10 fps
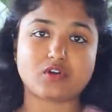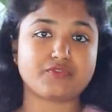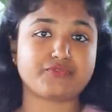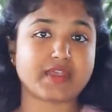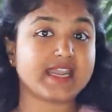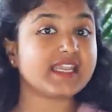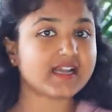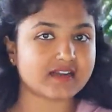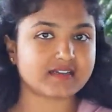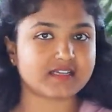of any
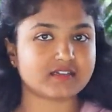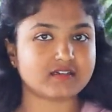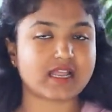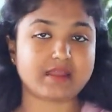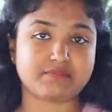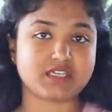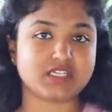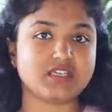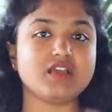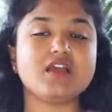container
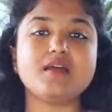empty